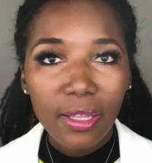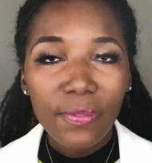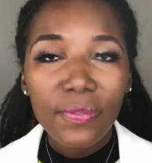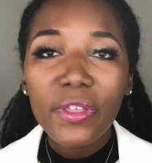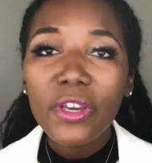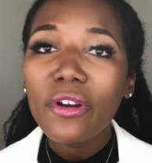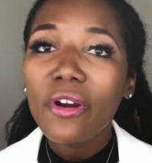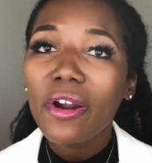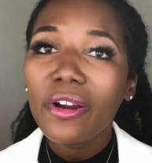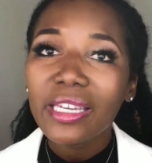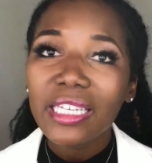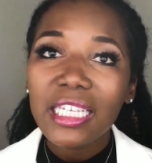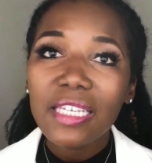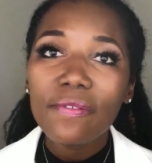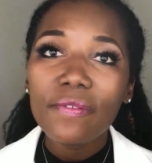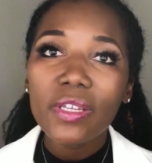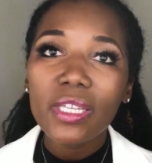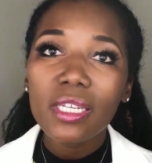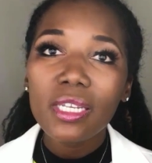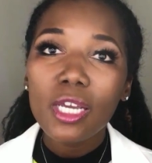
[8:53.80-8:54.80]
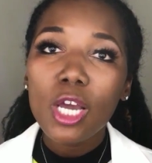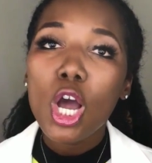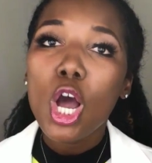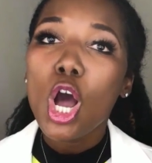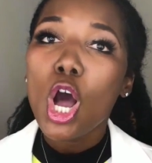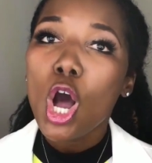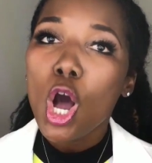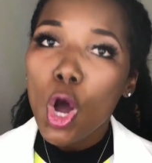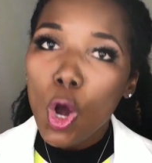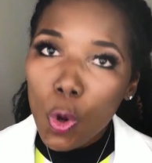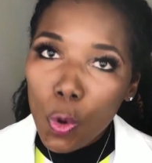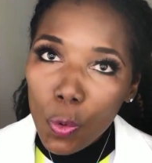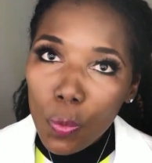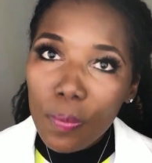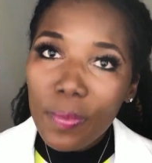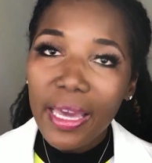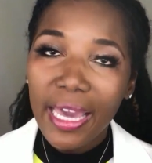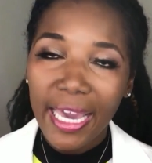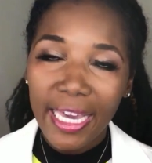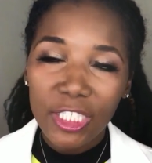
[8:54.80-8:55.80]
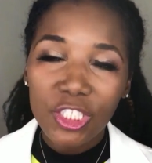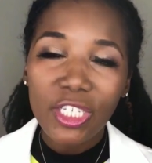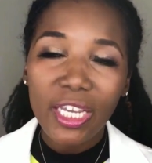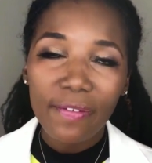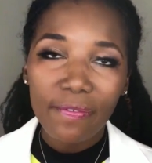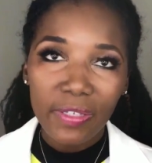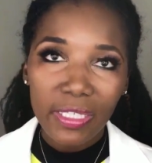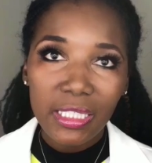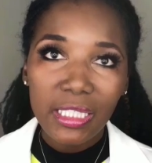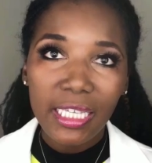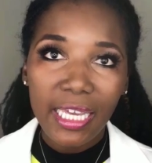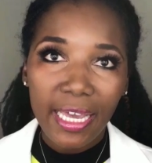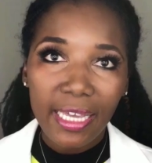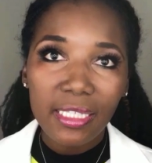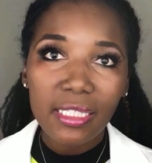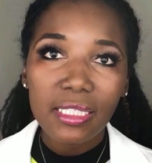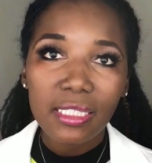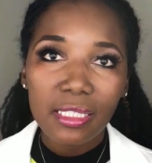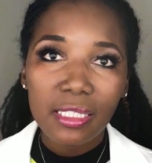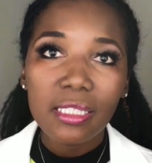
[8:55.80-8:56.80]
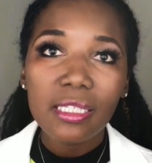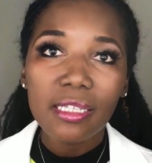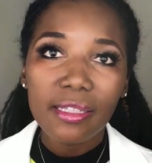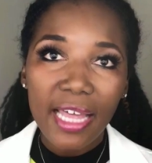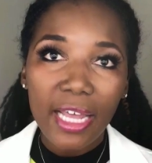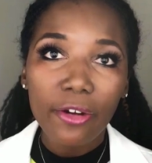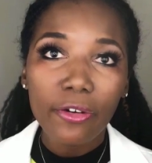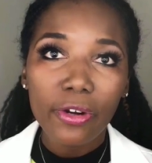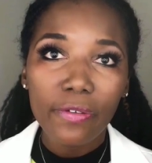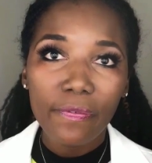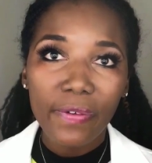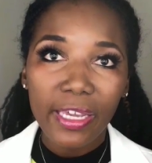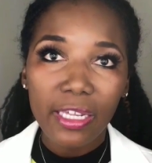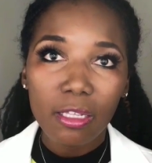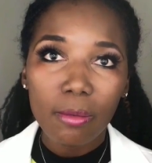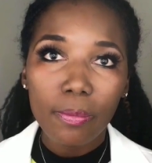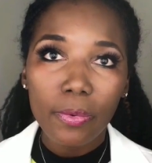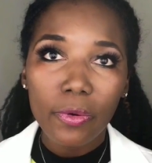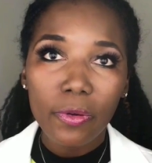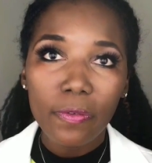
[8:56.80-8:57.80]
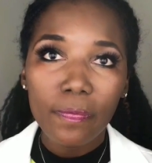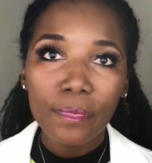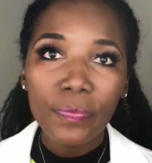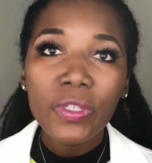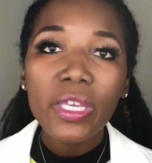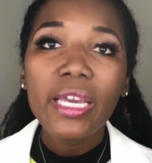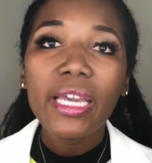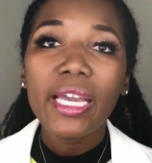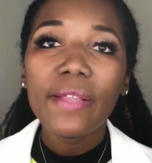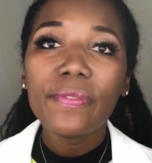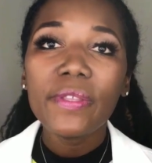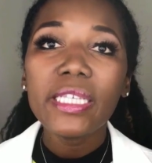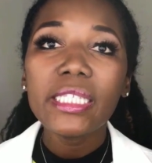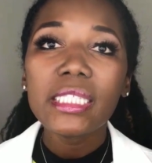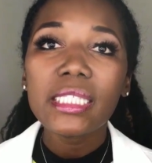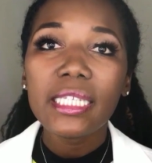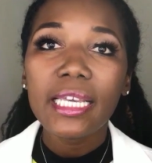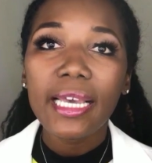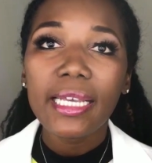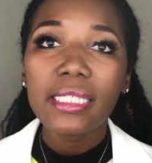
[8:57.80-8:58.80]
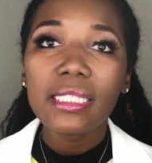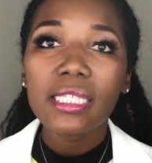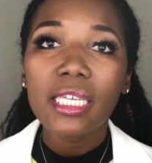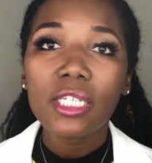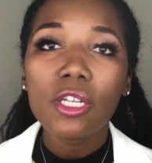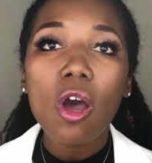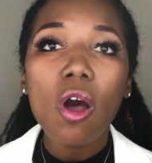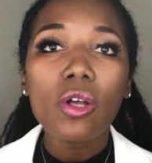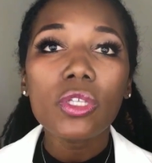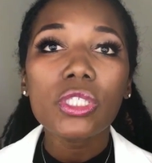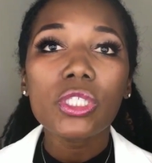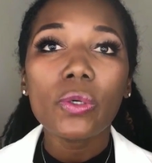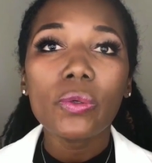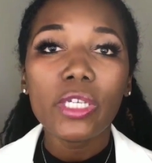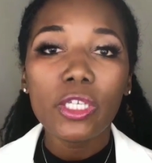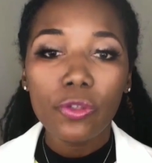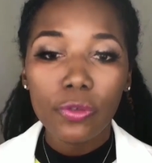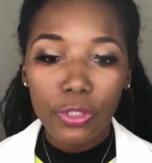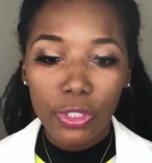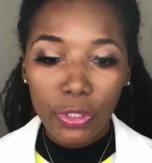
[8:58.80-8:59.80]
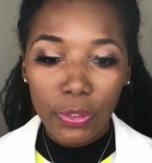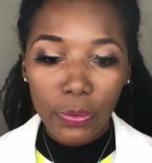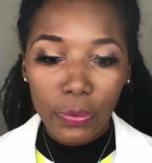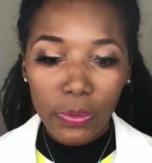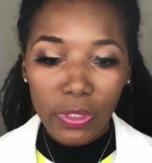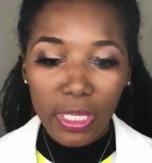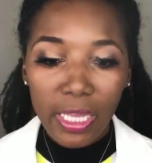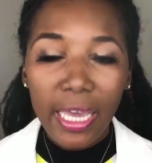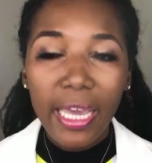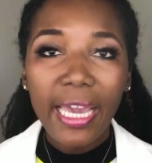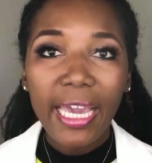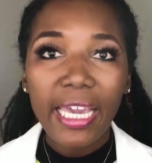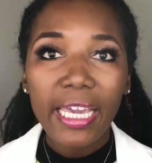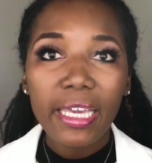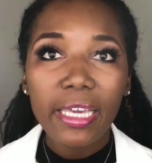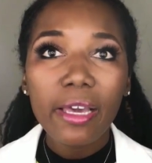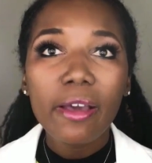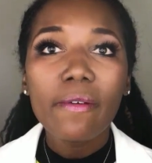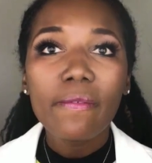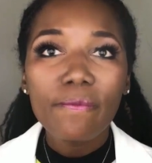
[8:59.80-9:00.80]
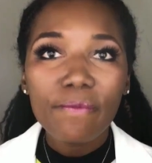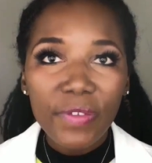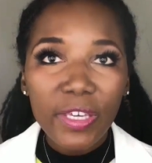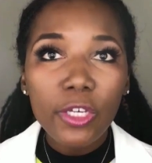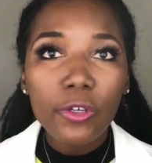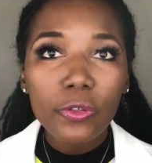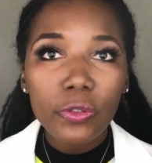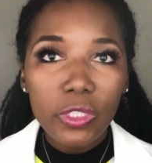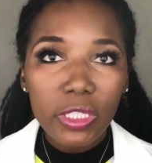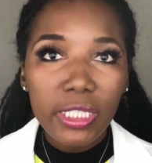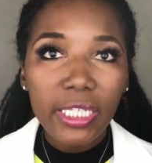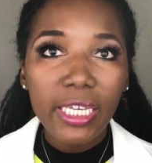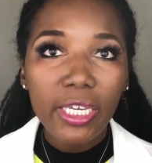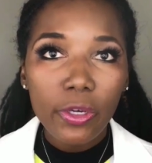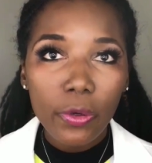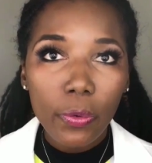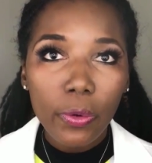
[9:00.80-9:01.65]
There are even home HIV tests that are available. And these tests can also either use a finger stick